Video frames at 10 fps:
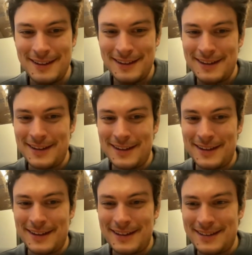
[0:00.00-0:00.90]

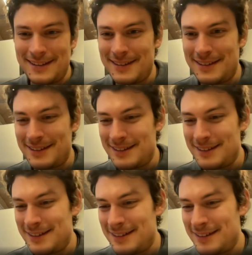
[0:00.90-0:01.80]

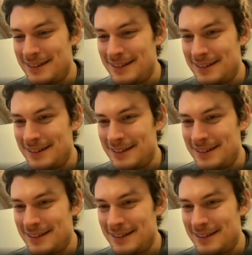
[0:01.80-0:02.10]
Nothing is said.